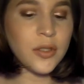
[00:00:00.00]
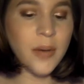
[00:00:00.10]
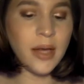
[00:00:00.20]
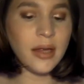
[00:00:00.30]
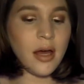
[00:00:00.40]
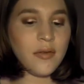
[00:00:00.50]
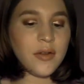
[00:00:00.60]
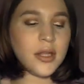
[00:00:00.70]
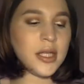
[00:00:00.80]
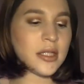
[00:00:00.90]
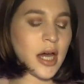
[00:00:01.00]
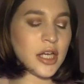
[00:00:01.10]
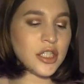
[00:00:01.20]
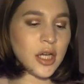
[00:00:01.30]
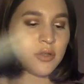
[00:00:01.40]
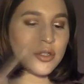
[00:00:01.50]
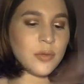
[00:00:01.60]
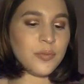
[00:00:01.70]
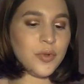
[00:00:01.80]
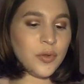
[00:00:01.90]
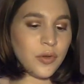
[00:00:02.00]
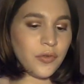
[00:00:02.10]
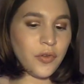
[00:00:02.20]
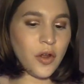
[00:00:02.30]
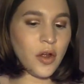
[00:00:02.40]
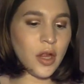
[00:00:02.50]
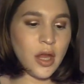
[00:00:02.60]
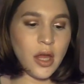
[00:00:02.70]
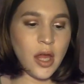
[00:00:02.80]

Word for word: So I love these eyeshadows. They're beautiful.